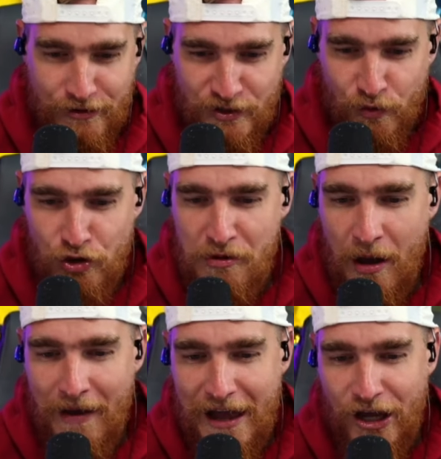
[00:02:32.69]
It says, when you
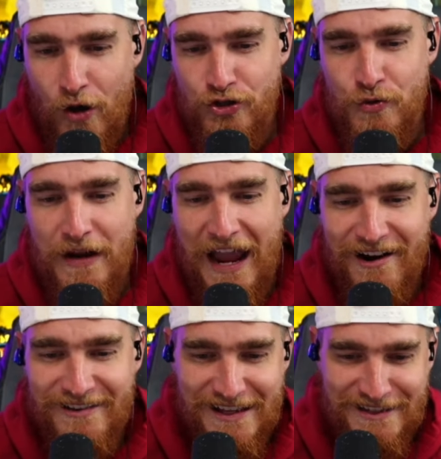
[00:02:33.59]
become a head coach, you
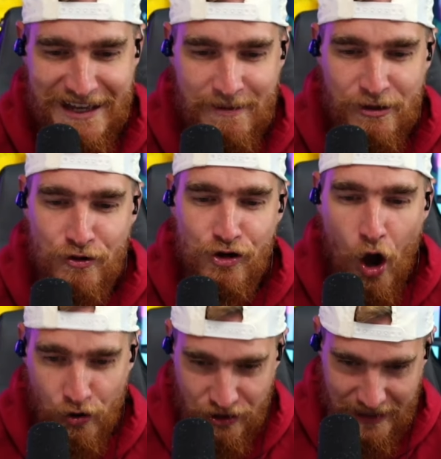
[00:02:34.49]
inherit that team and you
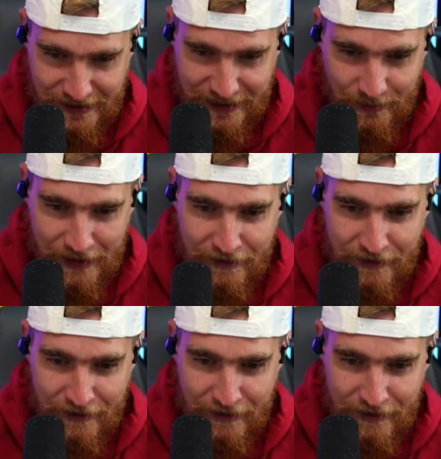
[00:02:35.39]
coach that team.